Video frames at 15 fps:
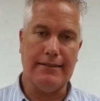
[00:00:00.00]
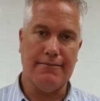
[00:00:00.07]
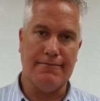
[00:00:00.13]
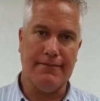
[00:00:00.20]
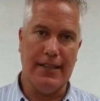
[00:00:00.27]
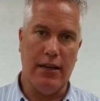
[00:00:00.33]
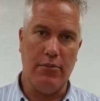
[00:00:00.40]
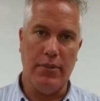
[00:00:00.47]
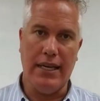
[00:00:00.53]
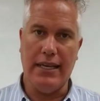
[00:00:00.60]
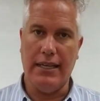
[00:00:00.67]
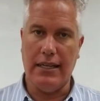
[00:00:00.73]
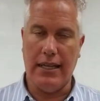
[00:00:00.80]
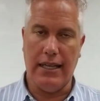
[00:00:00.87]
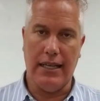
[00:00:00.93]
Let
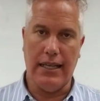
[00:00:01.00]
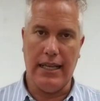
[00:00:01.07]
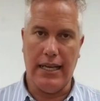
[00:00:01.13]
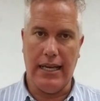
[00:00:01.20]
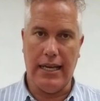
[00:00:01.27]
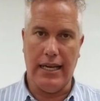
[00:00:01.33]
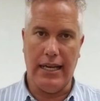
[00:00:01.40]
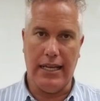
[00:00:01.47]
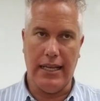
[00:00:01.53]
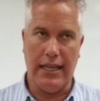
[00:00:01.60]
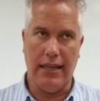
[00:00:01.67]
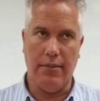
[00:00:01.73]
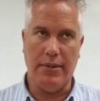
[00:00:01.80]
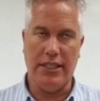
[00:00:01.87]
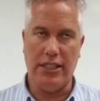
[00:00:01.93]

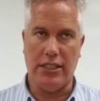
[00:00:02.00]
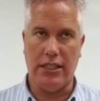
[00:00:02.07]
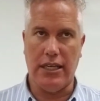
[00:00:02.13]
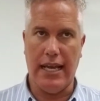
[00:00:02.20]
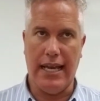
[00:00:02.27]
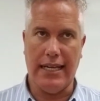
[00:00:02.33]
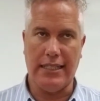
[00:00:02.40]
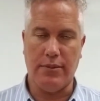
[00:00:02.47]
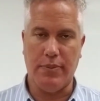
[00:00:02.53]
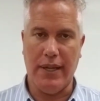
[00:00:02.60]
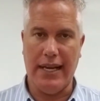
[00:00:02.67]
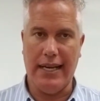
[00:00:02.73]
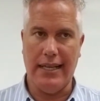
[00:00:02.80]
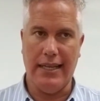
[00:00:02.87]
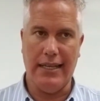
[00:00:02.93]
me just
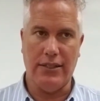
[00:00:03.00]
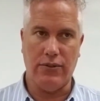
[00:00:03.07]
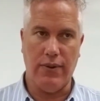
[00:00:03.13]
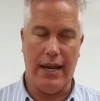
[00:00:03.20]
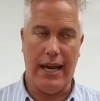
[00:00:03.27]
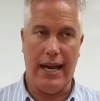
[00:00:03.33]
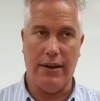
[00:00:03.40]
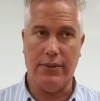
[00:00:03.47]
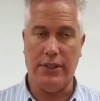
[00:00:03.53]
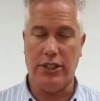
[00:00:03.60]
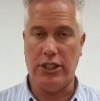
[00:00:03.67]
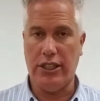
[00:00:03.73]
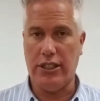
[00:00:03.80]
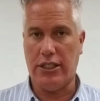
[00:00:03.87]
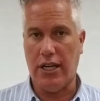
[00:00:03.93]
explain it this way. I was
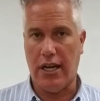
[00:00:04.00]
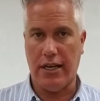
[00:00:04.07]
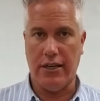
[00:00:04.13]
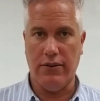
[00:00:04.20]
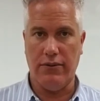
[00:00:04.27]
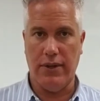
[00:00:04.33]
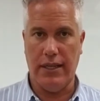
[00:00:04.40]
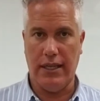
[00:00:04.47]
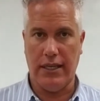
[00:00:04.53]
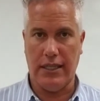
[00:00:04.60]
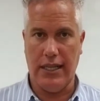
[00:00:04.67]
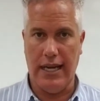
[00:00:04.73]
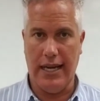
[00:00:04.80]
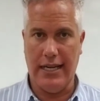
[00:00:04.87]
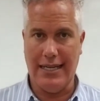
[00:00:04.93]
just talking with a
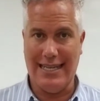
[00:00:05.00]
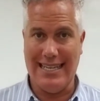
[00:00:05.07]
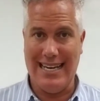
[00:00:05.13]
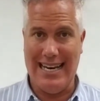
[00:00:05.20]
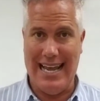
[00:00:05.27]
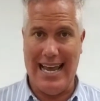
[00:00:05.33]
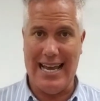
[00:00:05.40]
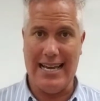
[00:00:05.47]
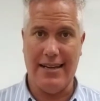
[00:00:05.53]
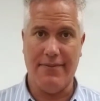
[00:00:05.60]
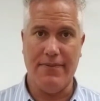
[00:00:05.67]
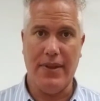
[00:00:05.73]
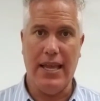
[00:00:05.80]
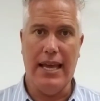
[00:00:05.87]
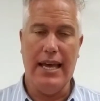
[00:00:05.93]
client today
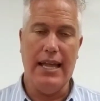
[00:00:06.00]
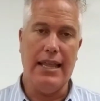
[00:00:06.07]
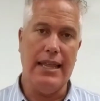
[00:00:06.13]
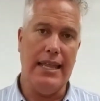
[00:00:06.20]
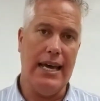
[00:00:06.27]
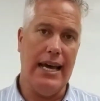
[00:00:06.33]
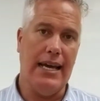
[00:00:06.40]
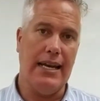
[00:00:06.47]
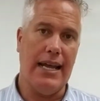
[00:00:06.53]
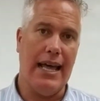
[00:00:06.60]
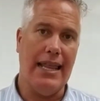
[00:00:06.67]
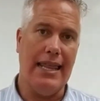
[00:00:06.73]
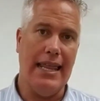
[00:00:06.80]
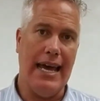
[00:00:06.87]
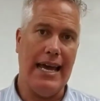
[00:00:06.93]

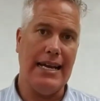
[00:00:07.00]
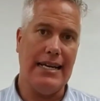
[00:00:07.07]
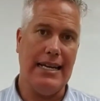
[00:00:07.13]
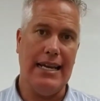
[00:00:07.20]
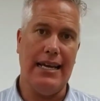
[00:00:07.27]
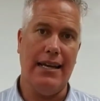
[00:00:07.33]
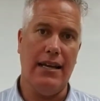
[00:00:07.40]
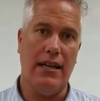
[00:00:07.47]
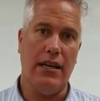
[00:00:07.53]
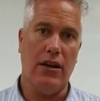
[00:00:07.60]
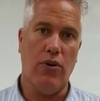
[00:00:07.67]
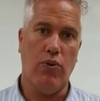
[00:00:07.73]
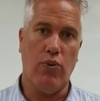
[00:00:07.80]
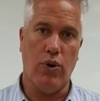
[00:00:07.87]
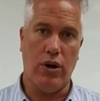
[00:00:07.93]
that they did
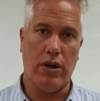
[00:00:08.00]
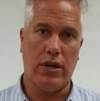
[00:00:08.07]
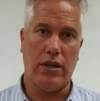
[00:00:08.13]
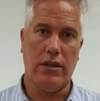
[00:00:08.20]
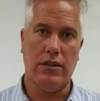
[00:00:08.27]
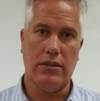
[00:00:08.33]
work